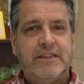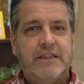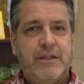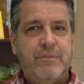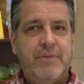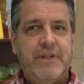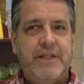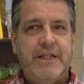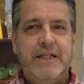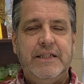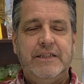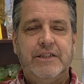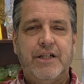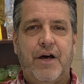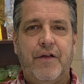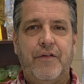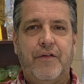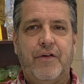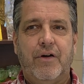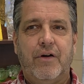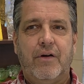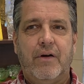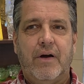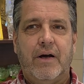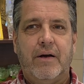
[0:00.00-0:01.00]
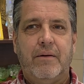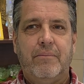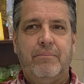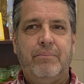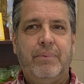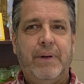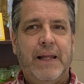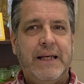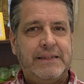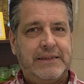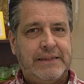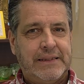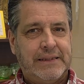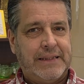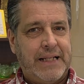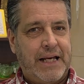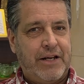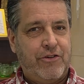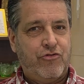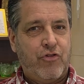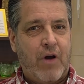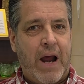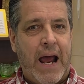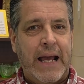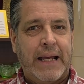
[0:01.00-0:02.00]
some of these other places that
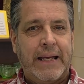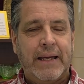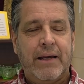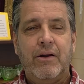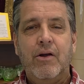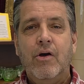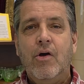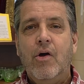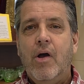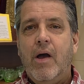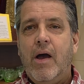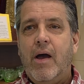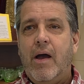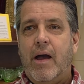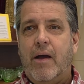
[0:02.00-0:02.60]
track it.